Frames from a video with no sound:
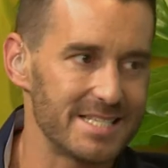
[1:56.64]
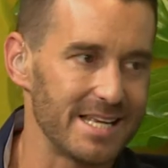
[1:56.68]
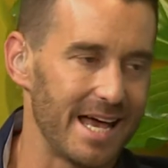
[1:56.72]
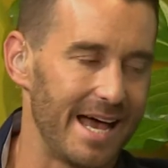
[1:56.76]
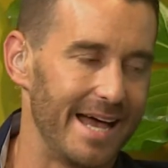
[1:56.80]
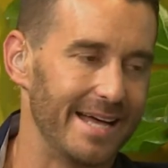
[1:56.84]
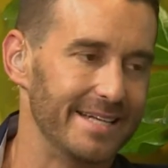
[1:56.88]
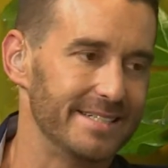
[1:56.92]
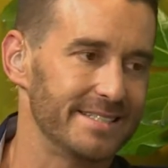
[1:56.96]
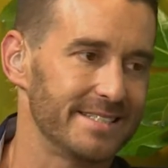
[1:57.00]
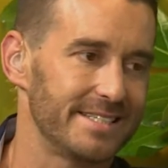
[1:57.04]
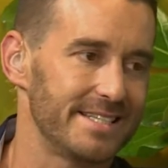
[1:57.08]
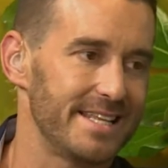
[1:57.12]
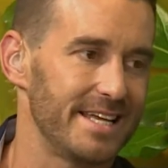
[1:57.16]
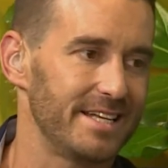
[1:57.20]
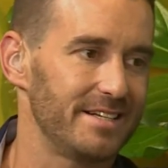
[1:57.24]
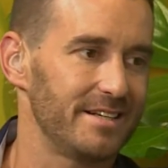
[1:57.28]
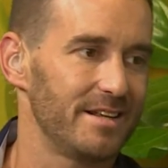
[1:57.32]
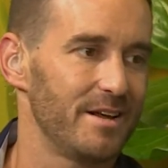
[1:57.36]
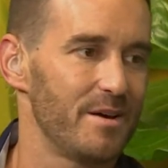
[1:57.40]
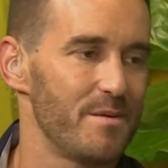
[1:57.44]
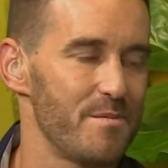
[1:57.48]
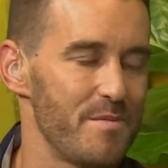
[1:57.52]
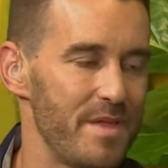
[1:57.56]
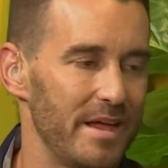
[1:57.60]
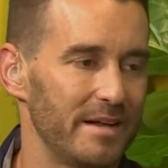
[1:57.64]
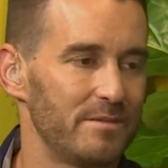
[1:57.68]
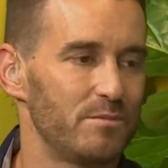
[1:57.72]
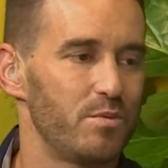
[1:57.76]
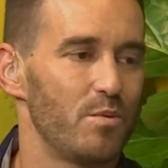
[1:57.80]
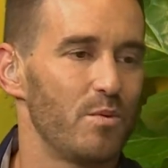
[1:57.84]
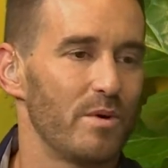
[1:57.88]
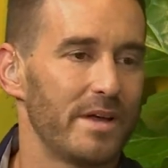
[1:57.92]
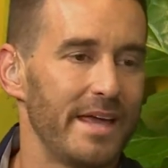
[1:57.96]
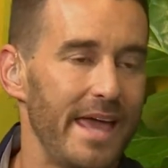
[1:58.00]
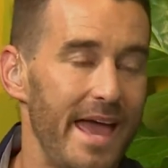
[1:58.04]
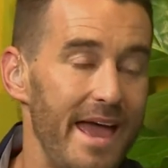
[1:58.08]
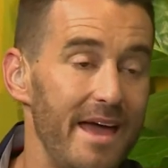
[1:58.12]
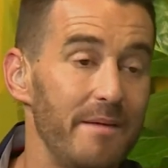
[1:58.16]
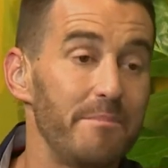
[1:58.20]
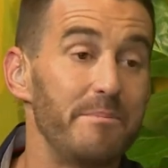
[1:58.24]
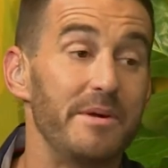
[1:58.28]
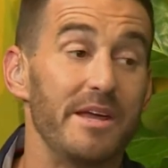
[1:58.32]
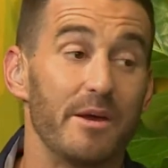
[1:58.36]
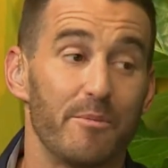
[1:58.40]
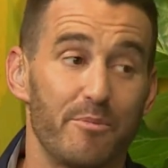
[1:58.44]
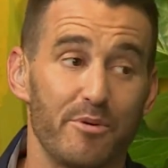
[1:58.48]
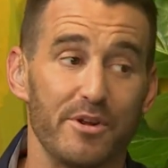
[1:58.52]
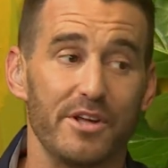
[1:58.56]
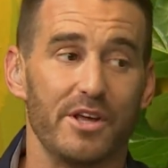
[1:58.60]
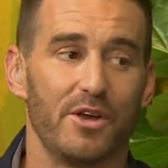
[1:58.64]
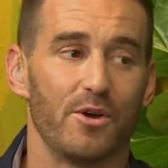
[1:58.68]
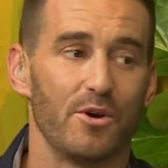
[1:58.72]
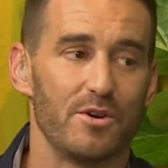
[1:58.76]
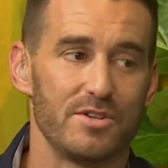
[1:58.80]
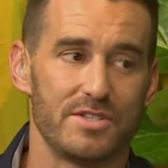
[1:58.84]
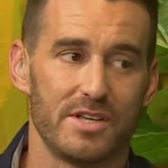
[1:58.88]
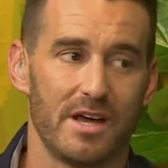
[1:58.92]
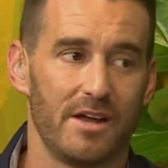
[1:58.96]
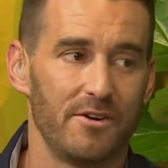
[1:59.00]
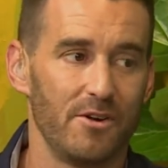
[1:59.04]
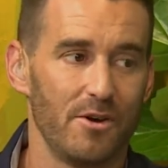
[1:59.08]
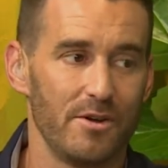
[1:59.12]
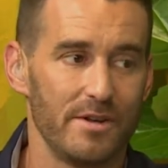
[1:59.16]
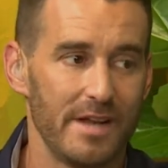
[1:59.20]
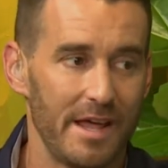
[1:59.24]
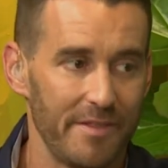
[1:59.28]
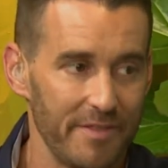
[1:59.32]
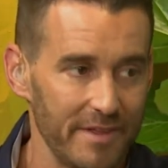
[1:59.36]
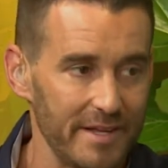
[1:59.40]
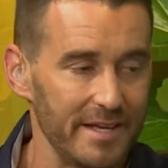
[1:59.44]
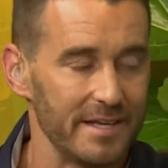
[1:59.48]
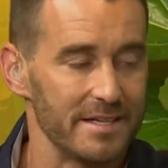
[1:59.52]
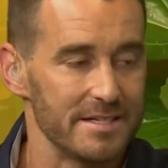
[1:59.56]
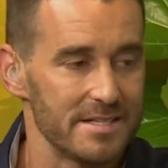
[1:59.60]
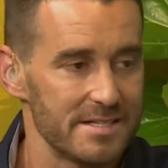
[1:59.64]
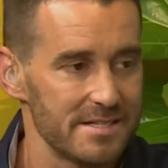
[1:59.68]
signs that, that can be a precursor? I know nothing